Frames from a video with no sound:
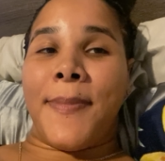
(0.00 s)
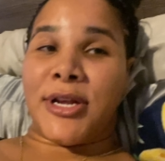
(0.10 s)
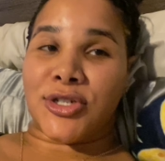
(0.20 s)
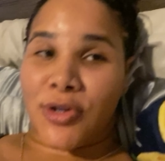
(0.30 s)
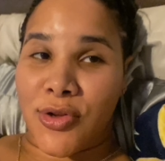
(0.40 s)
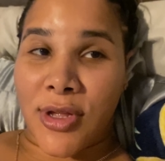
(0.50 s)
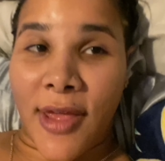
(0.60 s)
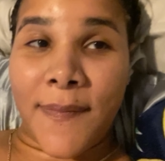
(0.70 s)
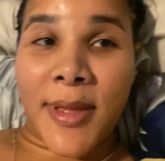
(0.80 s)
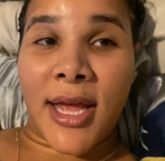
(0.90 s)
Make sure you
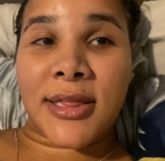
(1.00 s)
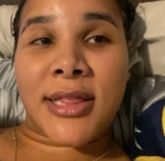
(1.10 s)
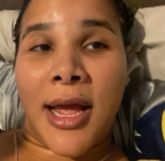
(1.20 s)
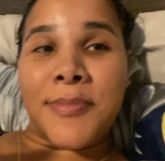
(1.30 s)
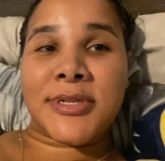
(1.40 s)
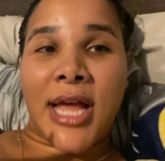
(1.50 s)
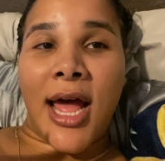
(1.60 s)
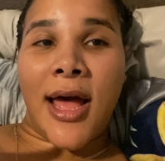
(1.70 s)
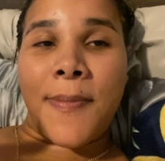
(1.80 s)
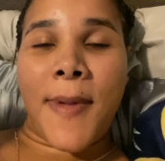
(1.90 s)
give me a thumbs
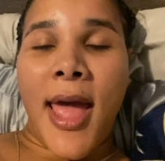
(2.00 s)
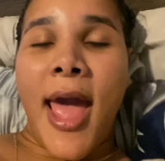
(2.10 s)
up.